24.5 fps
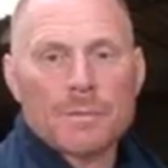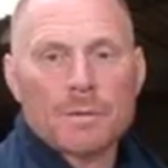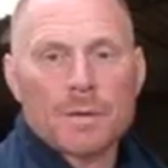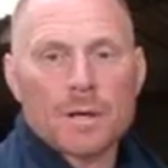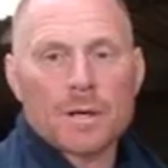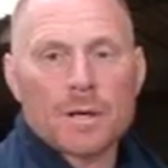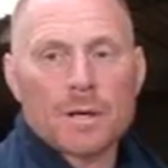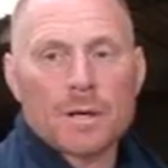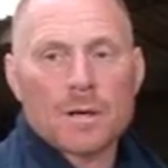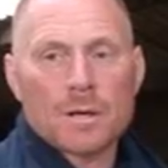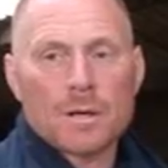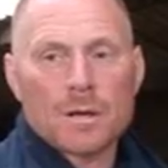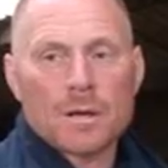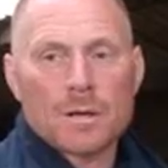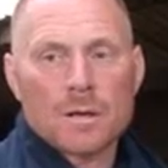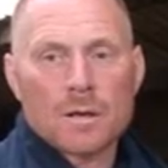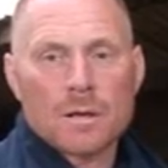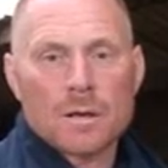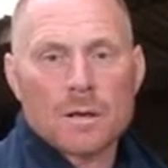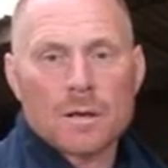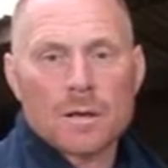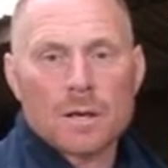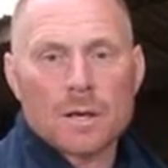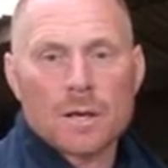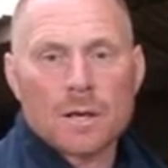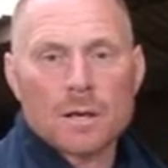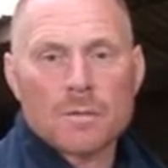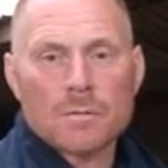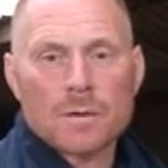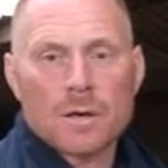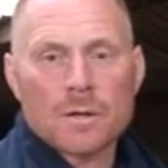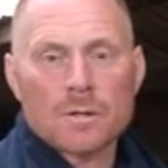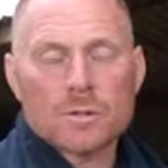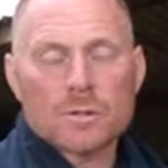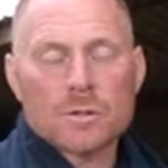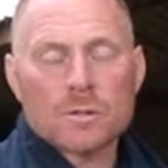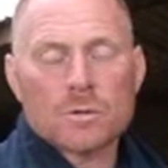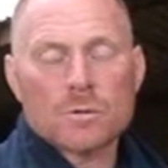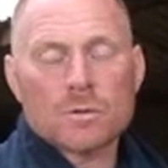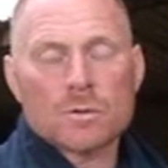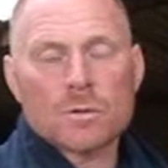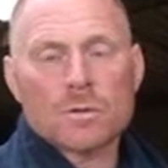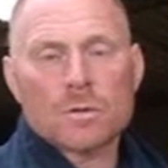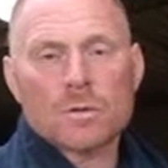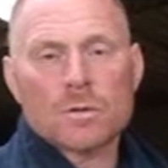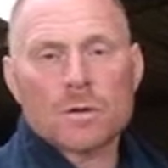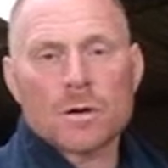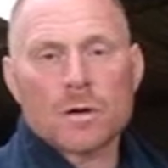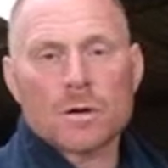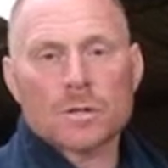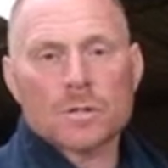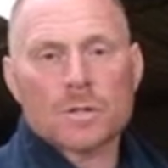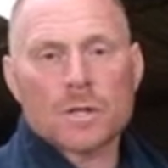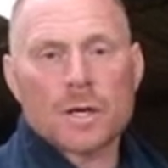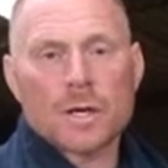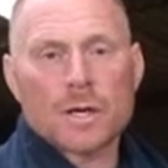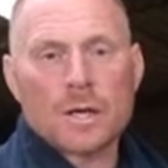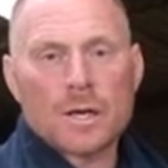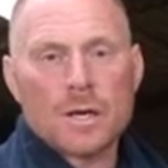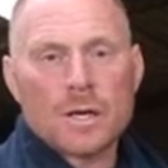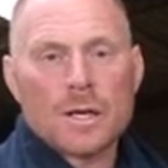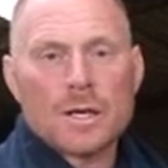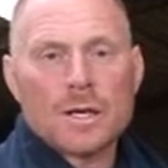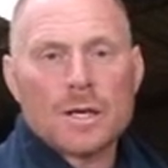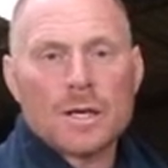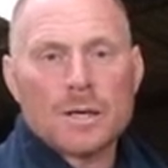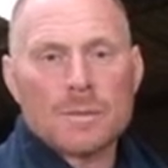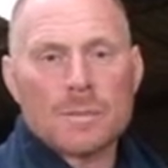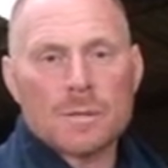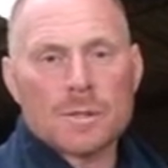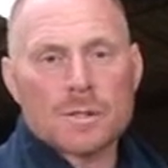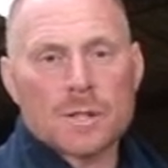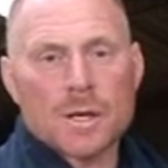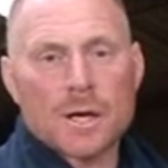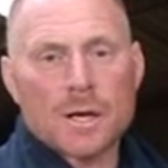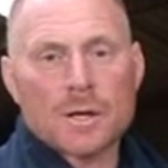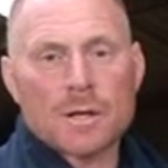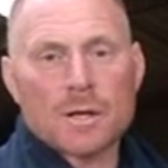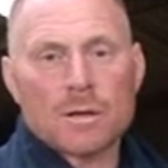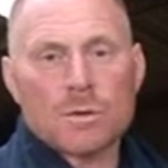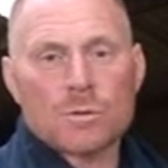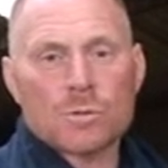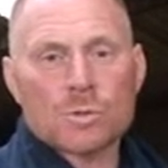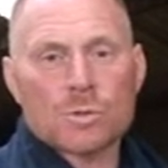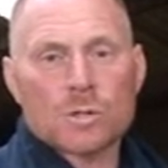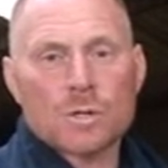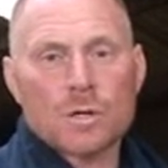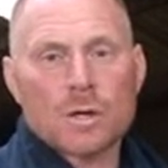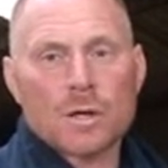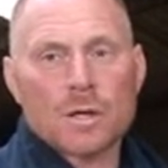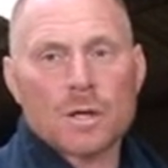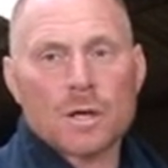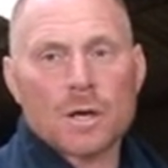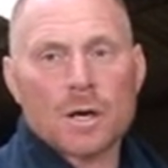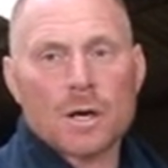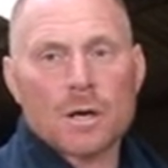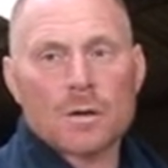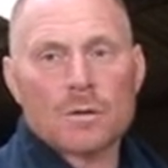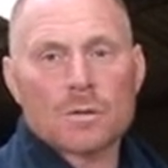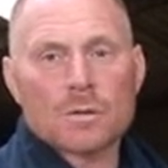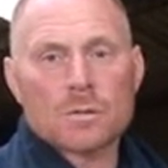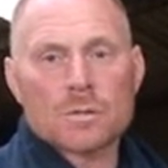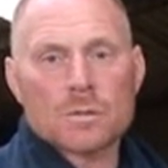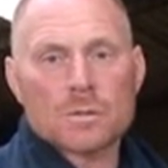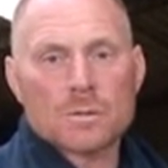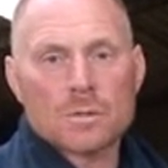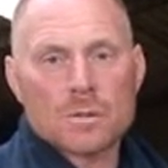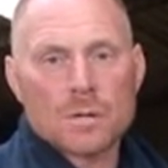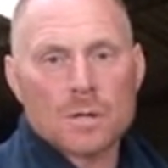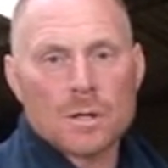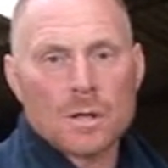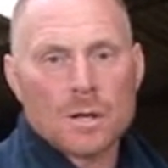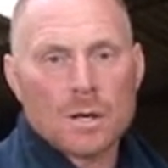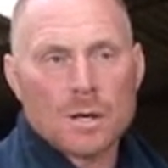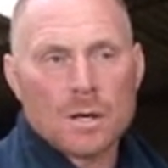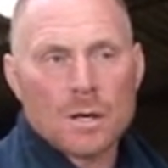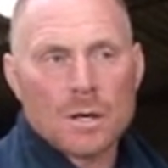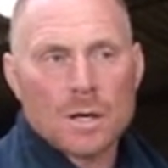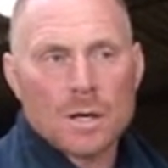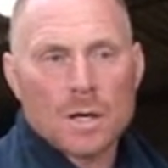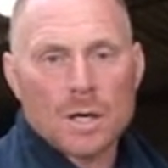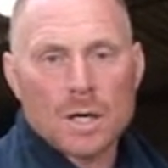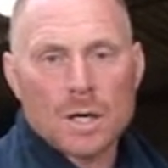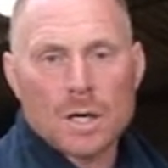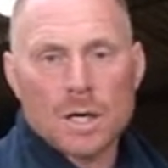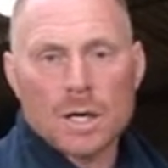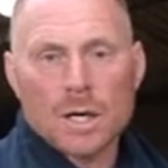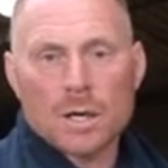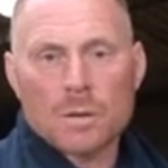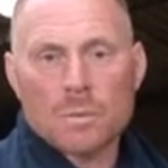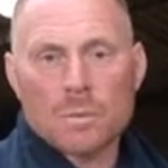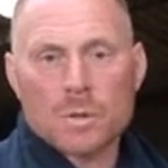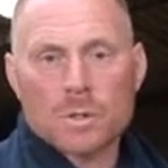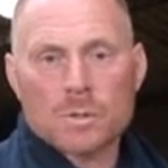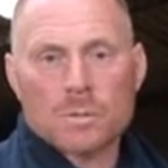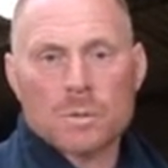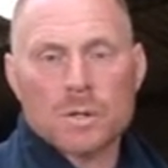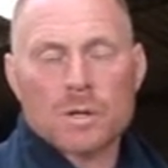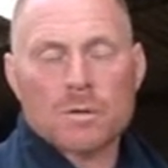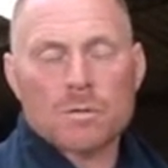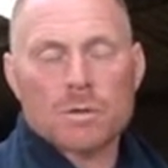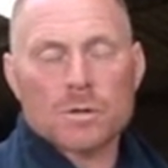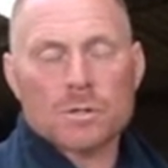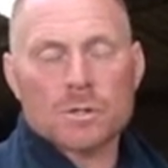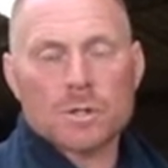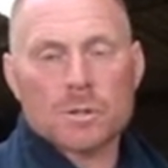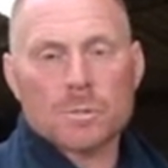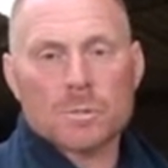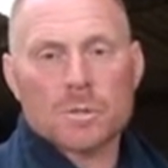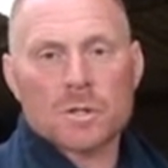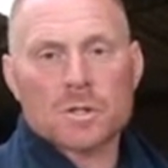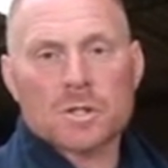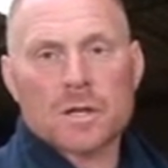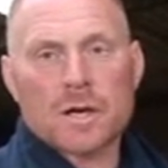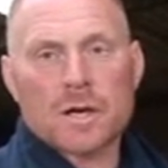we run around 230 Limousin Holstein cows, which we cross up with a